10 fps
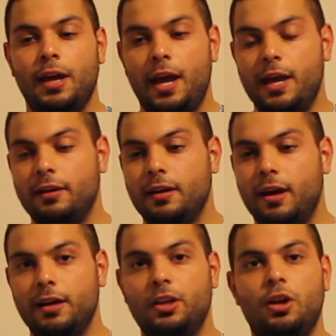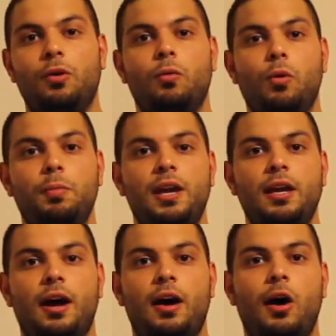and you know, we'll
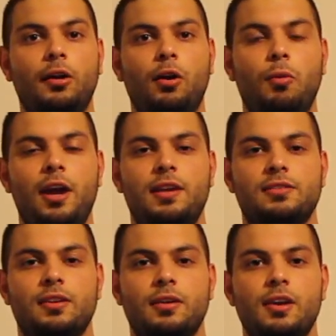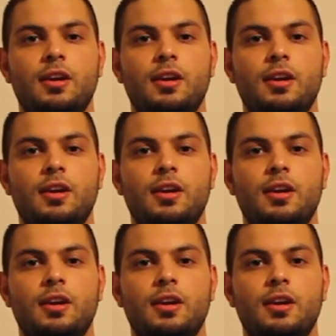be on our ways.